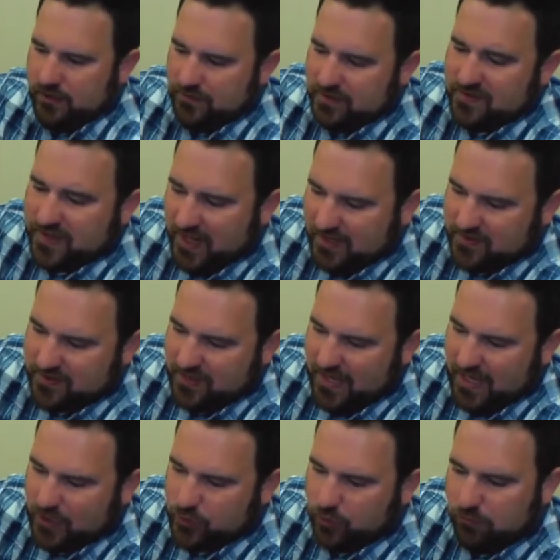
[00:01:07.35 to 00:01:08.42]
In this case,
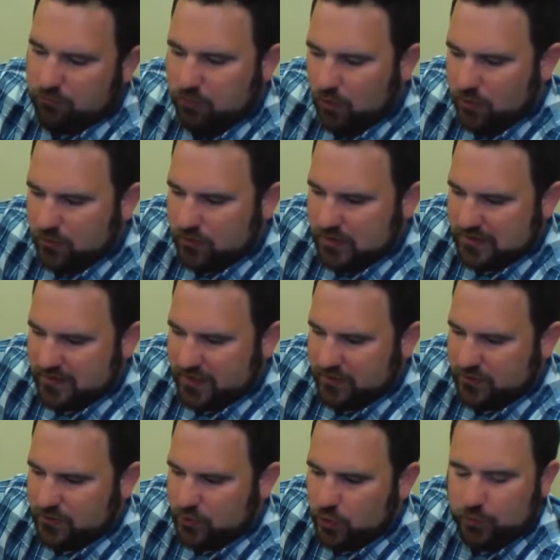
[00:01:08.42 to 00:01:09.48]
the actual bowl is
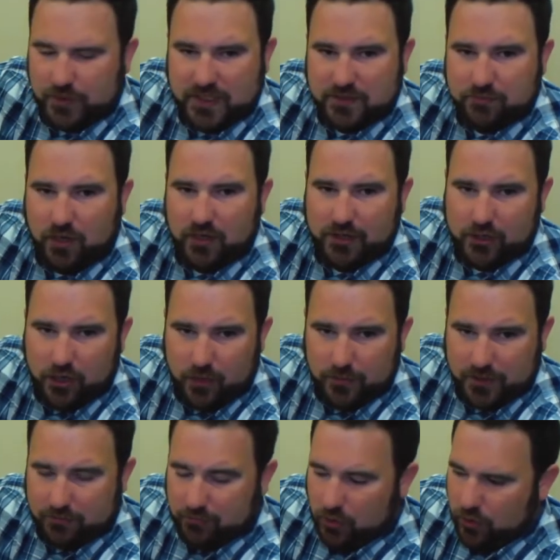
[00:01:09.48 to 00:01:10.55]
a two-piece
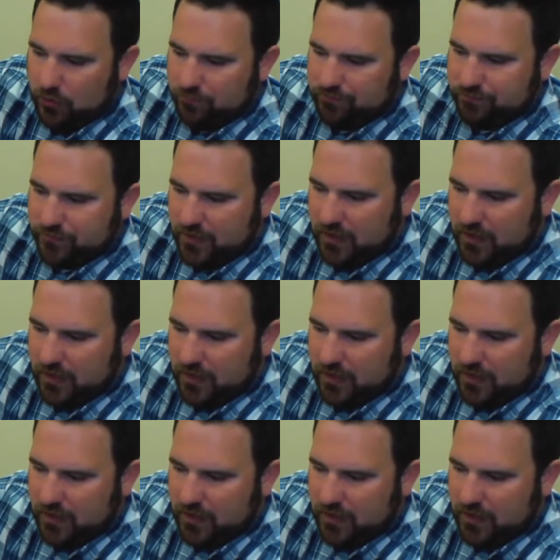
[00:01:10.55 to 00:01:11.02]
polycarbonate bowl.